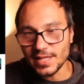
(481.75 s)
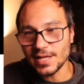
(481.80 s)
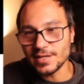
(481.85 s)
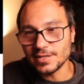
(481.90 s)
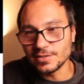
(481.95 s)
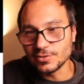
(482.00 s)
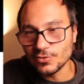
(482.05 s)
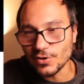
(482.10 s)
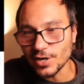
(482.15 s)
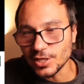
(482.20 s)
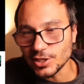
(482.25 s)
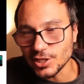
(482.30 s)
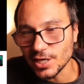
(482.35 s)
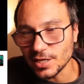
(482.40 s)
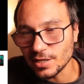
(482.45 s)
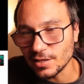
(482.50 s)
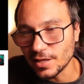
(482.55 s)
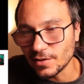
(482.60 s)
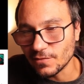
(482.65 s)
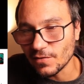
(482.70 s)
Daniel, great
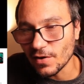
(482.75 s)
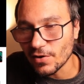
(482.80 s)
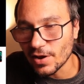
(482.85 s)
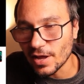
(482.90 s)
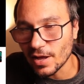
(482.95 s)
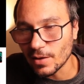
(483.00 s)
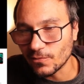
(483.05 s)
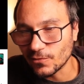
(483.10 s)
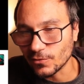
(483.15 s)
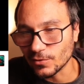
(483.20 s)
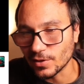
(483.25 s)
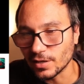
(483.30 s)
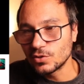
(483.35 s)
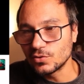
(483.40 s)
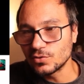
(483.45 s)
channel and very helpful.